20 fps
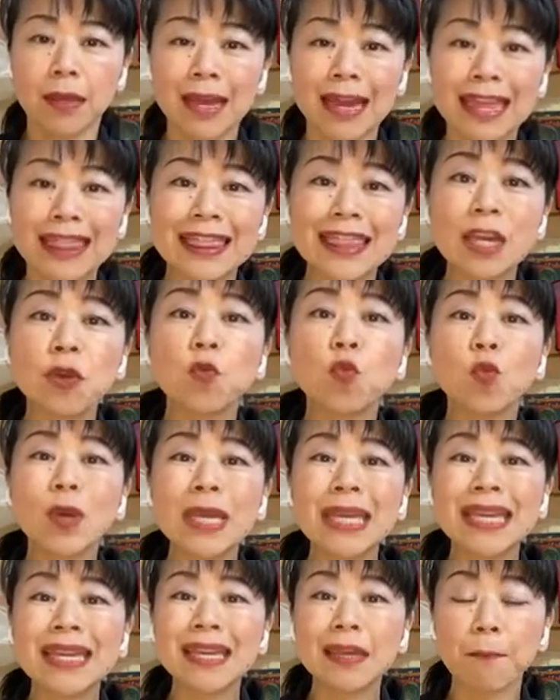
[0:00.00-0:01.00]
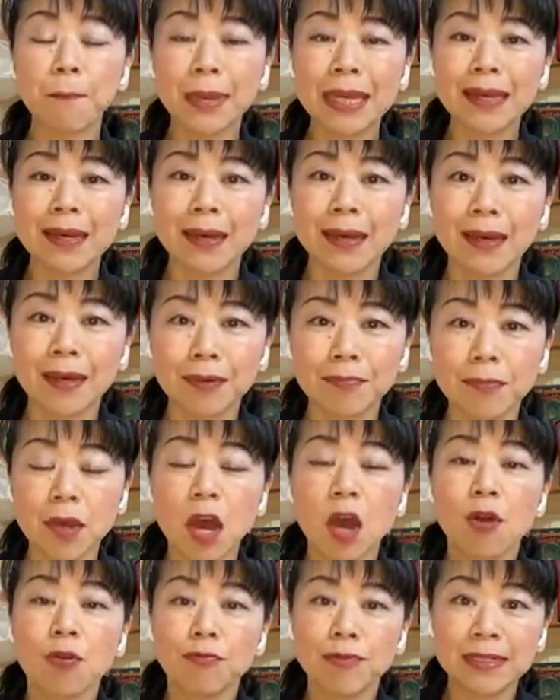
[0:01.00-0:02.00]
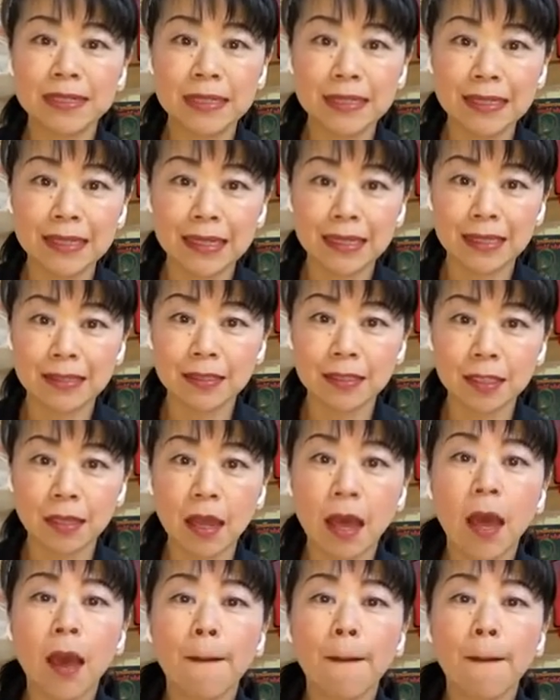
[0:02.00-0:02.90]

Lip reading: I think we become resilient